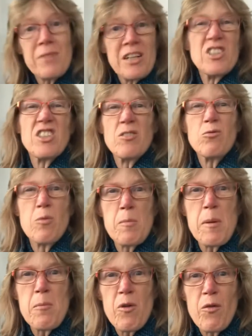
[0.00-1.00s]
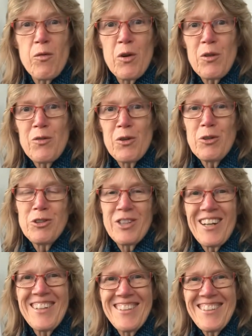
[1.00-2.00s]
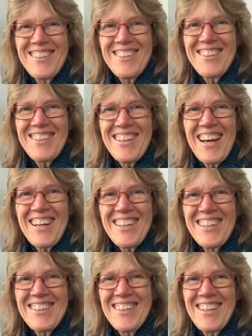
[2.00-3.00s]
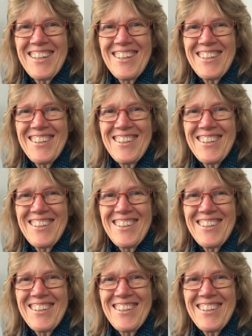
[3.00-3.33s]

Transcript: Just remember it for the future. Ka kite.